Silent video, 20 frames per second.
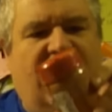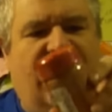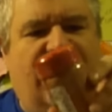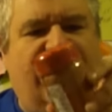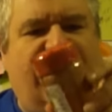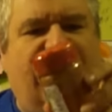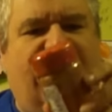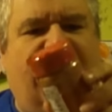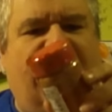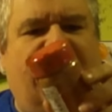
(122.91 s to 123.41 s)

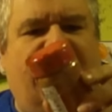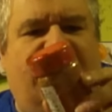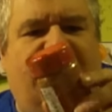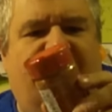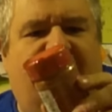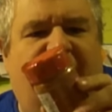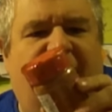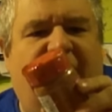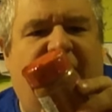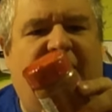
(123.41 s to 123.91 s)
I got
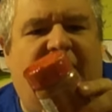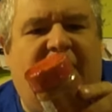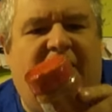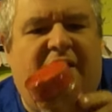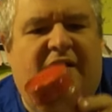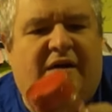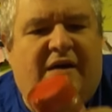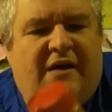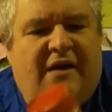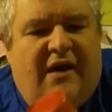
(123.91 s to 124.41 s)

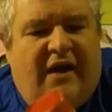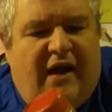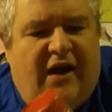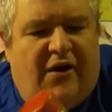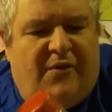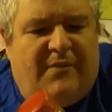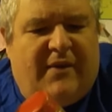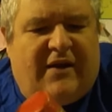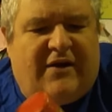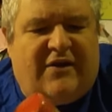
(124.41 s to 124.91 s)

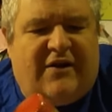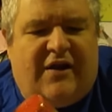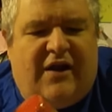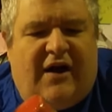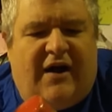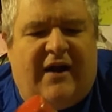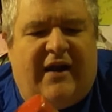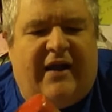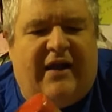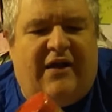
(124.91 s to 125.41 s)
El
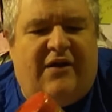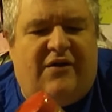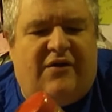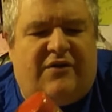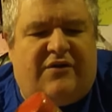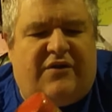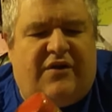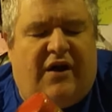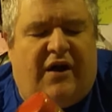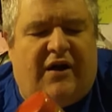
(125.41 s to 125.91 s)

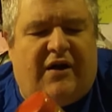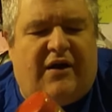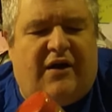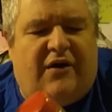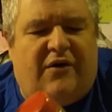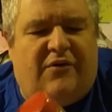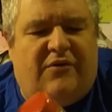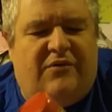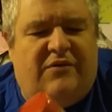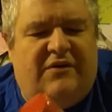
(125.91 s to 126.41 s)

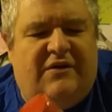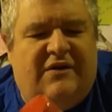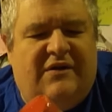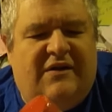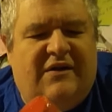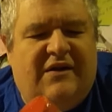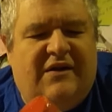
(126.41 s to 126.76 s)
Mexicano